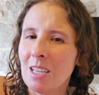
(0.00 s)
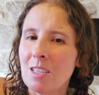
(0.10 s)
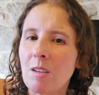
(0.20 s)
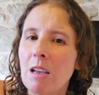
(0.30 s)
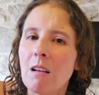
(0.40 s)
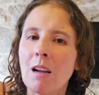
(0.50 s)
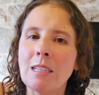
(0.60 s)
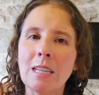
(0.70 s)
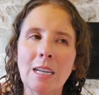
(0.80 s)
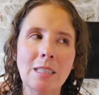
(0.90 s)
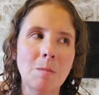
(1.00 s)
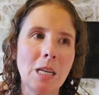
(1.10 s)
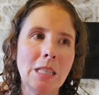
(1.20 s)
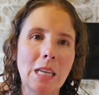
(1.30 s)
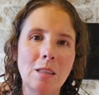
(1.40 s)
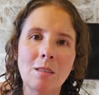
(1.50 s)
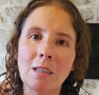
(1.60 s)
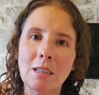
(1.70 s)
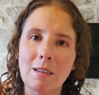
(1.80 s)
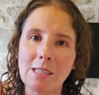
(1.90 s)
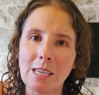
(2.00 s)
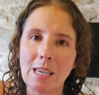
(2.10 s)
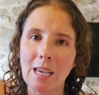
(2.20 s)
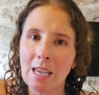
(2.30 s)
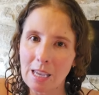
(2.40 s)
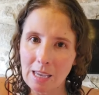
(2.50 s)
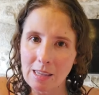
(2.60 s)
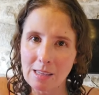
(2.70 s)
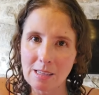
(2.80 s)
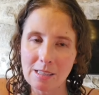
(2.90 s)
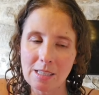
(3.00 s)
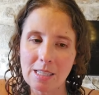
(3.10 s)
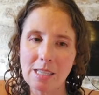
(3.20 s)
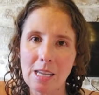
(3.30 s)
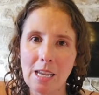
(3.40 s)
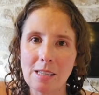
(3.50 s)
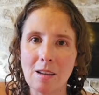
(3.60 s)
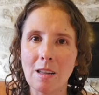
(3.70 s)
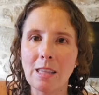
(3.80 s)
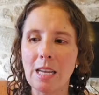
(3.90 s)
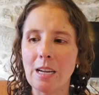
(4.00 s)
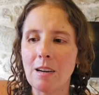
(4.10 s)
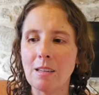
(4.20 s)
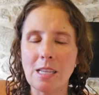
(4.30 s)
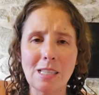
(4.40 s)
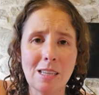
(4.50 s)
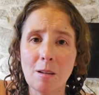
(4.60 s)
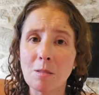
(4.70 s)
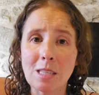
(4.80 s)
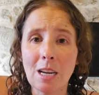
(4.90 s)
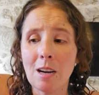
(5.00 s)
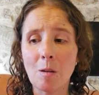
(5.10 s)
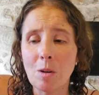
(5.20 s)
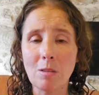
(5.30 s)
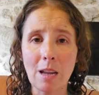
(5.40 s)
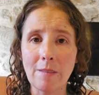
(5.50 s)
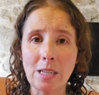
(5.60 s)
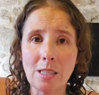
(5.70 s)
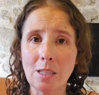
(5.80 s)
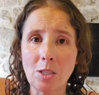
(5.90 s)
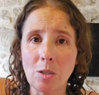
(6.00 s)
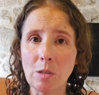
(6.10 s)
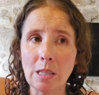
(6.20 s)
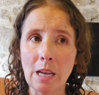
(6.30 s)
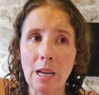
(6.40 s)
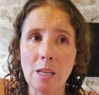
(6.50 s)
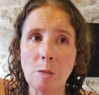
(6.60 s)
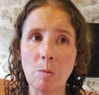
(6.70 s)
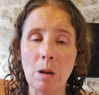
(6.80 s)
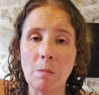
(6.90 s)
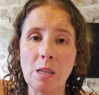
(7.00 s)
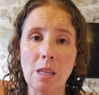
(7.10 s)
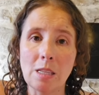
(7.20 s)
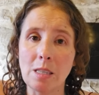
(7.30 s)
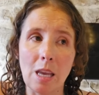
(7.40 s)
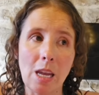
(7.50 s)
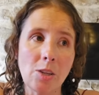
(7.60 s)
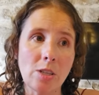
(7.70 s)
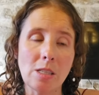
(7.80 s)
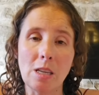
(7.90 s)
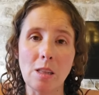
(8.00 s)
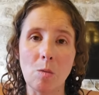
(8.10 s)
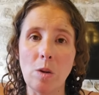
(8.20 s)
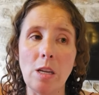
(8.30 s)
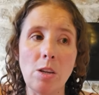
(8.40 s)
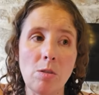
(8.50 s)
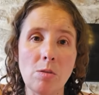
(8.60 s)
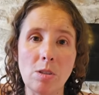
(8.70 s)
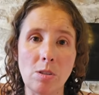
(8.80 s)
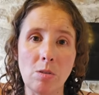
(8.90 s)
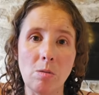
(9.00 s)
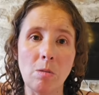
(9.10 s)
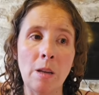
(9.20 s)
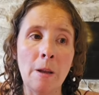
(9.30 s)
So I contacted my landlord and I was like, hey, this listing is on there. And they said, oh, Sarah, we don't have anything to do with that. It's the agency that we used to,